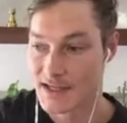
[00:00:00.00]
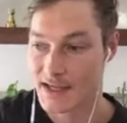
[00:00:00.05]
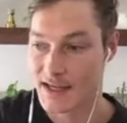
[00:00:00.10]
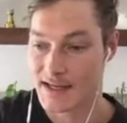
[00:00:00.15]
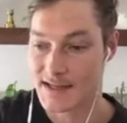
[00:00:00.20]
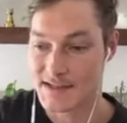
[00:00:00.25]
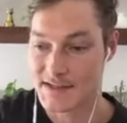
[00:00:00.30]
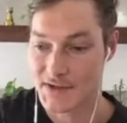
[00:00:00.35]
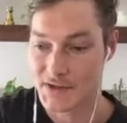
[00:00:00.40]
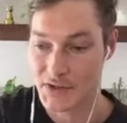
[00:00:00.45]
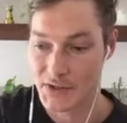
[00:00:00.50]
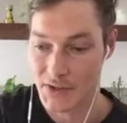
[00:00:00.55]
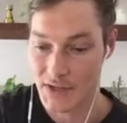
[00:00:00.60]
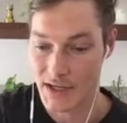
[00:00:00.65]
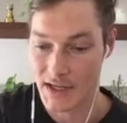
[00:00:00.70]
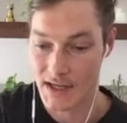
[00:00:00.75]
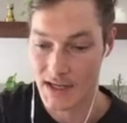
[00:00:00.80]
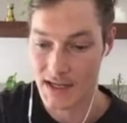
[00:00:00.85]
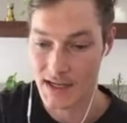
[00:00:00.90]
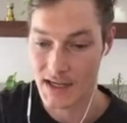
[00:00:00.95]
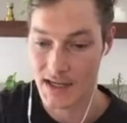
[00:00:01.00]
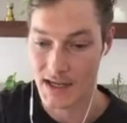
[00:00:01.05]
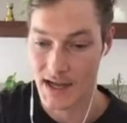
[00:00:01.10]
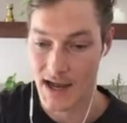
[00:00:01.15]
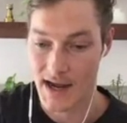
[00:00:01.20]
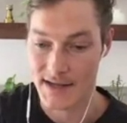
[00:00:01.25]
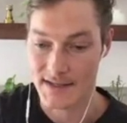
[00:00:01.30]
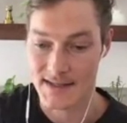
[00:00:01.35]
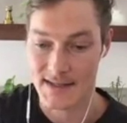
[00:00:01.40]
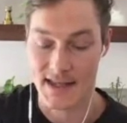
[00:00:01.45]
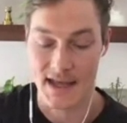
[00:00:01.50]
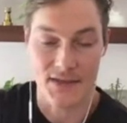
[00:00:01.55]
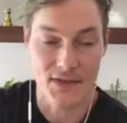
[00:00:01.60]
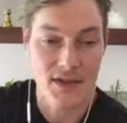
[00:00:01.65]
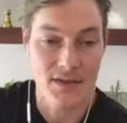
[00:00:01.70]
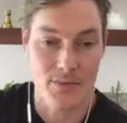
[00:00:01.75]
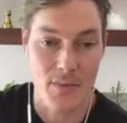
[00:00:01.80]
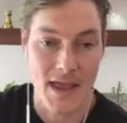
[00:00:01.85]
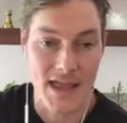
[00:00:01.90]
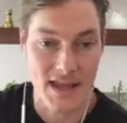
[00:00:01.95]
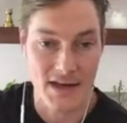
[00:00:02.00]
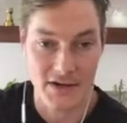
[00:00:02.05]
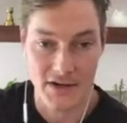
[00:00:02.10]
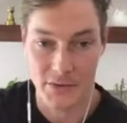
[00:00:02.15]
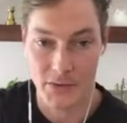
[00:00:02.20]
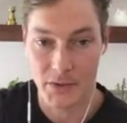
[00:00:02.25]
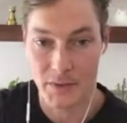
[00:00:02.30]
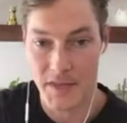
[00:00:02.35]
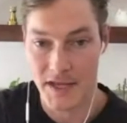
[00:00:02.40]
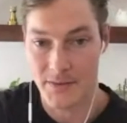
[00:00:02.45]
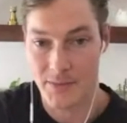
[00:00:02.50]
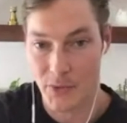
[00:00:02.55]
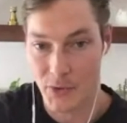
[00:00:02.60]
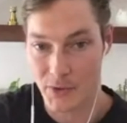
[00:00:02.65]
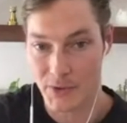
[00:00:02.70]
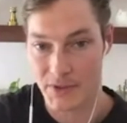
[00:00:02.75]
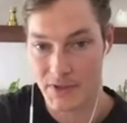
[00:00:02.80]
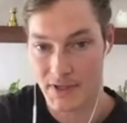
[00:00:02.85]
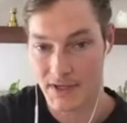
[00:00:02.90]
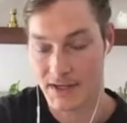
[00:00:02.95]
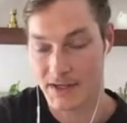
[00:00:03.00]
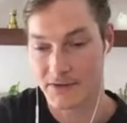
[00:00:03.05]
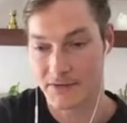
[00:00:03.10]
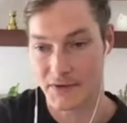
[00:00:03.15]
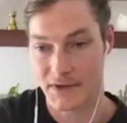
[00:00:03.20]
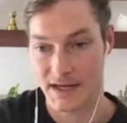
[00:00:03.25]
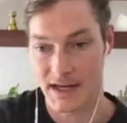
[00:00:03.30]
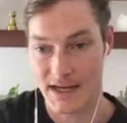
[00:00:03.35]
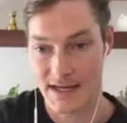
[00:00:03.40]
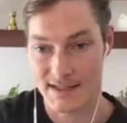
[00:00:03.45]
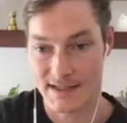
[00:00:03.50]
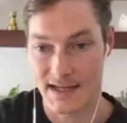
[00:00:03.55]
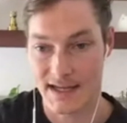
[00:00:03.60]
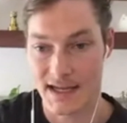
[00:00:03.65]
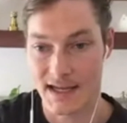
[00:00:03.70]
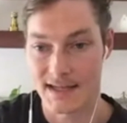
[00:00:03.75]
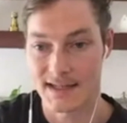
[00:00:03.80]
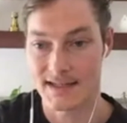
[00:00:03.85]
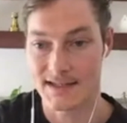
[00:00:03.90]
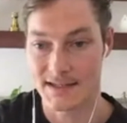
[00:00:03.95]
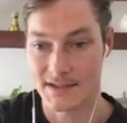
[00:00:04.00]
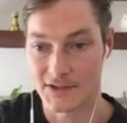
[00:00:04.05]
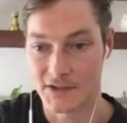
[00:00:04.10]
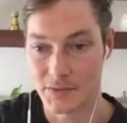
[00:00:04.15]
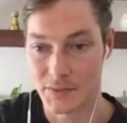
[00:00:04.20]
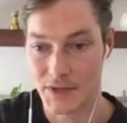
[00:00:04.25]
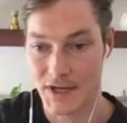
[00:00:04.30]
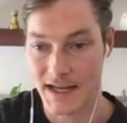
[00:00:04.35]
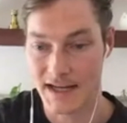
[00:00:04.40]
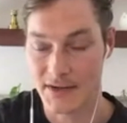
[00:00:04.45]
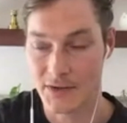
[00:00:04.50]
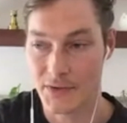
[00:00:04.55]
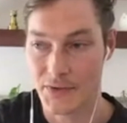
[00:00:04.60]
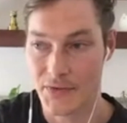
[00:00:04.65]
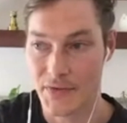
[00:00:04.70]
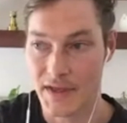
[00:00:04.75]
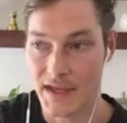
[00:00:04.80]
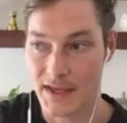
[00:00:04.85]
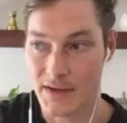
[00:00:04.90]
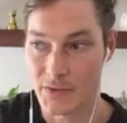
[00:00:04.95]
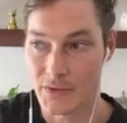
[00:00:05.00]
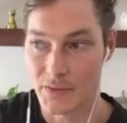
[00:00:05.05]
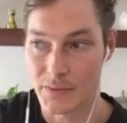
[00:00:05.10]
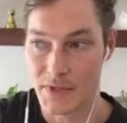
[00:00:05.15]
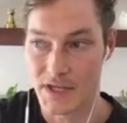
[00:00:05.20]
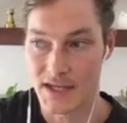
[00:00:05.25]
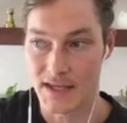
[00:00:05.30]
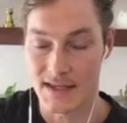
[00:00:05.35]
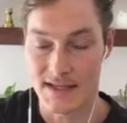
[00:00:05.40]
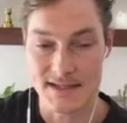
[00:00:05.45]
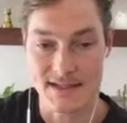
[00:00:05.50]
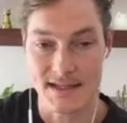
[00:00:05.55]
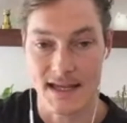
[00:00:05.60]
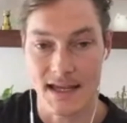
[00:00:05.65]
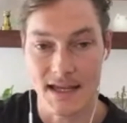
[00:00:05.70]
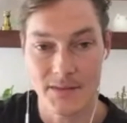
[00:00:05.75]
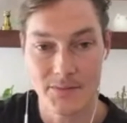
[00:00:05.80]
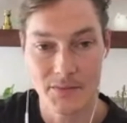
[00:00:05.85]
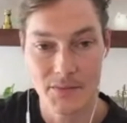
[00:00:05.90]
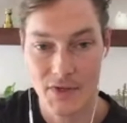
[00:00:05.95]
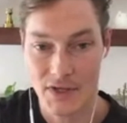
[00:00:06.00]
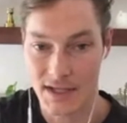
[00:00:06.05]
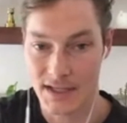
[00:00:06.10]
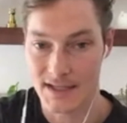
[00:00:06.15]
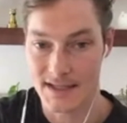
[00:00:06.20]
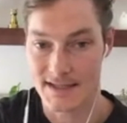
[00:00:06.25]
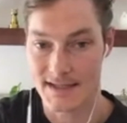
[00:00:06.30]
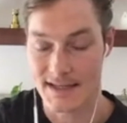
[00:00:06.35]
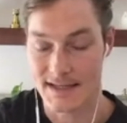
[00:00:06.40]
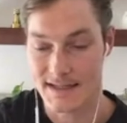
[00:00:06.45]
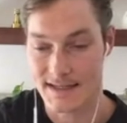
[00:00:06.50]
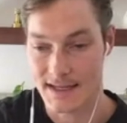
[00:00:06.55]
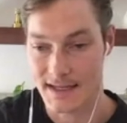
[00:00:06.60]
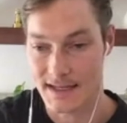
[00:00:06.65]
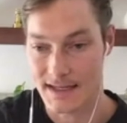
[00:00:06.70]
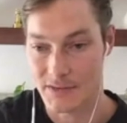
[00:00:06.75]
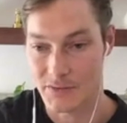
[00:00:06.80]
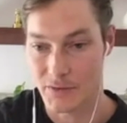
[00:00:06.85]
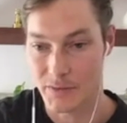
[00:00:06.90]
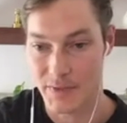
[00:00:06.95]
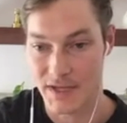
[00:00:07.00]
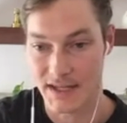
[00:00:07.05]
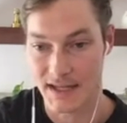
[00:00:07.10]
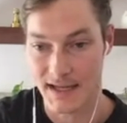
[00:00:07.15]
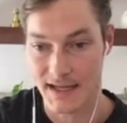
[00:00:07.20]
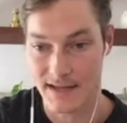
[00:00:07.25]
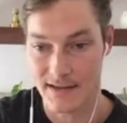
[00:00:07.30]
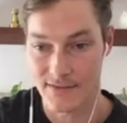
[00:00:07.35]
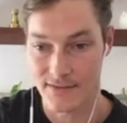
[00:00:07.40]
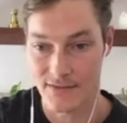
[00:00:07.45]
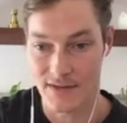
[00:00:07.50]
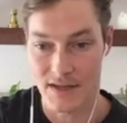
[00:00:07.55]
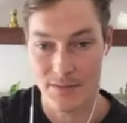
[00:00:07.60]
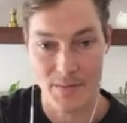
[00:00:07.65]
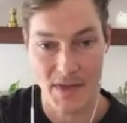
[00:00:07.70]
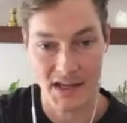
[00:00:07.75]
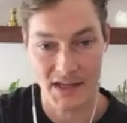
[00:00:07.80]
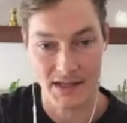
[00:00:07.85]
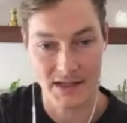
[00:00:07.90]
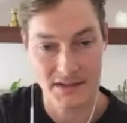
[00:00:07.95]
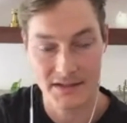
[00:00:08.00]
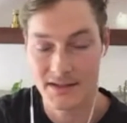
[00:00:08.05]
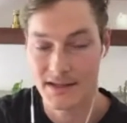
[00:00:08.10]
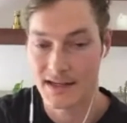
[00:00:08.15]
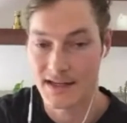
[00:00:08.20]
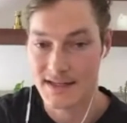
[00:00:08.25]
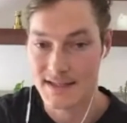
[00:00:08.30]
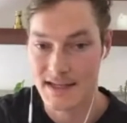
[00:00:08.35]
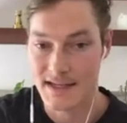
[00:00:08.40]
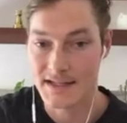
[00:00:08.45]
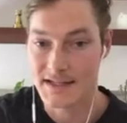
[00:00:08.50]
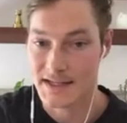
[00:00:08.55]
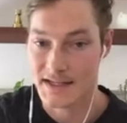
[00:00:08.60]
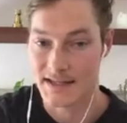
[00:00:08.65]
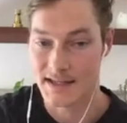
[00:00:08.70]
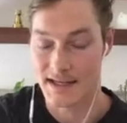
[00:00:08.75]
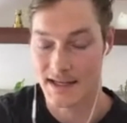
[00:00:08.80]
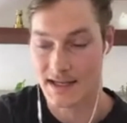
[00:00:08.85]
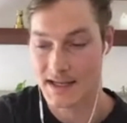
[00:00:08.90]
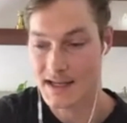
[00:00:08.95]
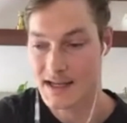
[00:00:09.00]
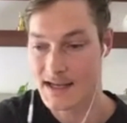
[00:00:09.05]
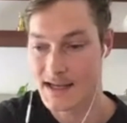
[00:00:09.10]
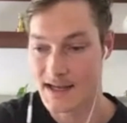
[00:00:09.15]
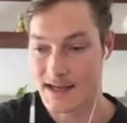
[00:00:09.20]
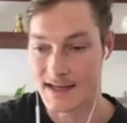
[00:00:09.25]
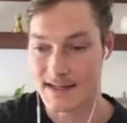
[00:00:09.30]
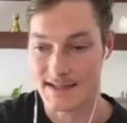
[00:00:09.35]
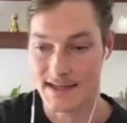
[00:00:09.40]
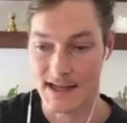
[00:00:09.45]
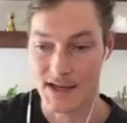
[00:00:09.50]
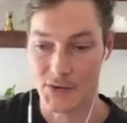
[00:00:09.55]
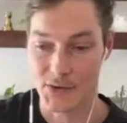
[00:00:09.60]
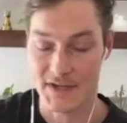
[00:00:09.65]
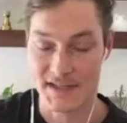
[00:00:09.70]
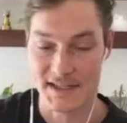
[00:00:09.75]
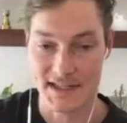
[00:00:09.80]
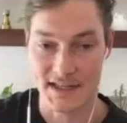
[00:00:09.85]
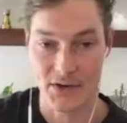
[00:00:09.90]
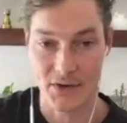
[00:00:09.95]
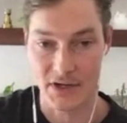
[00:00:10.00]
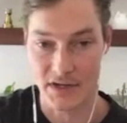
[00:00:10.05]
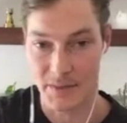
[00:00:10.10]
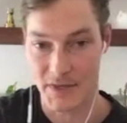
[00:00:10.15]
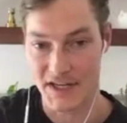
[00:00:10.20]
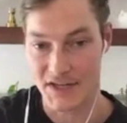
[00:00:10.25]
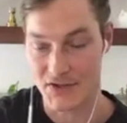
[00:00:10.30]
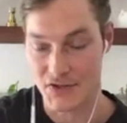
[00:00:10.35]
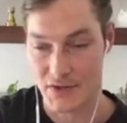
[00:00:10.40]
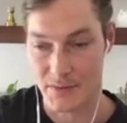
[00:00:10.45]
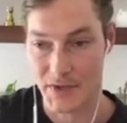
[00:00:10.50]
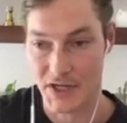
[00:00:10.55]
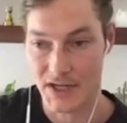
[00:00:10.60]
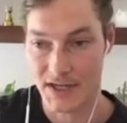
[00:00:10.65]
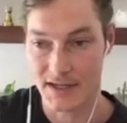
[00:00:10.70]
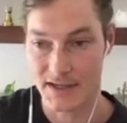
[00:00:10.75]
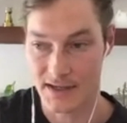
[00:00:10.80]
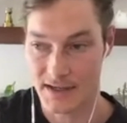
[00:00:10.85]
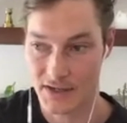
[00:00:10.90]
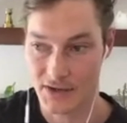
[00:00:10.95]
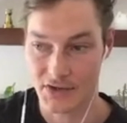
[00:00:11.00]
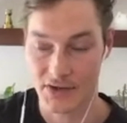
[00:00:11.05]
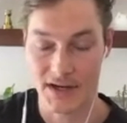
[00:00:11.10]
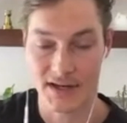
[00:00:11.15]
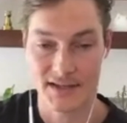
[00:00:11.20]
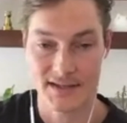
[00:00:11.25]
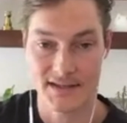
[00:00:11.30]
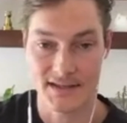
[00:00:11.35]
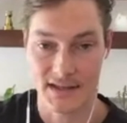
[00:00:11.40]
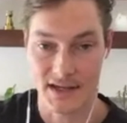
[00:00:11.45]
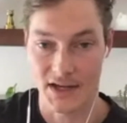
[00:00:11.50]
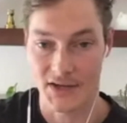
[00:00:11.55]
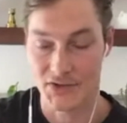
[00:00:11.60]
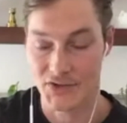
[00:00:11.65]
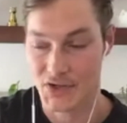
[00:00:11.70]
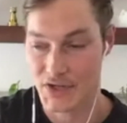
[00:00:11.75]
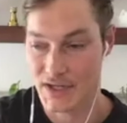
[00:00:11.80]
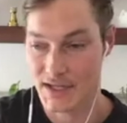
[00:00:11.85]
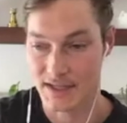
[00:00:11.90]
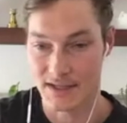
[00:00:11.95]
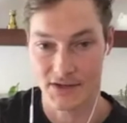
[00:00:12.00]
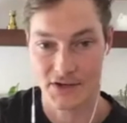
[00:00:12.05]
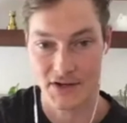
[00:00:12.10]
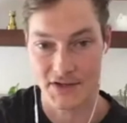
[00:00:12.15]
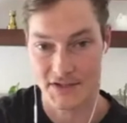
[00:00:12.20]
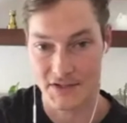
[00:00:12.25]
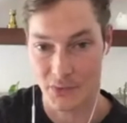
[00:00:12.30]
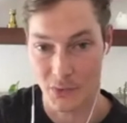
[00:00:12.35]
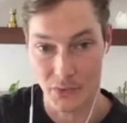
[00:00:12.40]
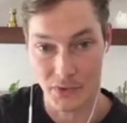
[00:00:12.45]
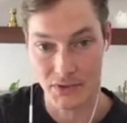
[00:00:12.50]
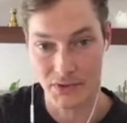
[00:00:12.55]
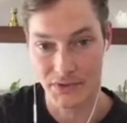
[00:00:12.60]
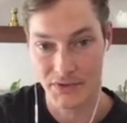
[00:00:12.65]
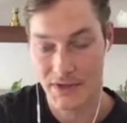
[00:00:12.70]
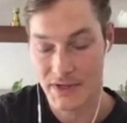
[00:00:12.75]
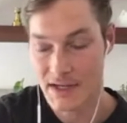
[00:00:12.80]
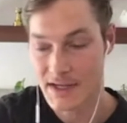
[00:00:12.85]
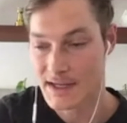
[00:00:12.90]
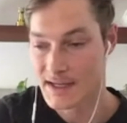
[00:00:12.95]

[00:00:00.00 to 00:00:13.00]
And so I think Bay Area will be important, for the next decade still, but I don't think it will be the same in the sense that it will be like the Mecca in a sense. I think it's increasingly going to be distributed across the country and across the world.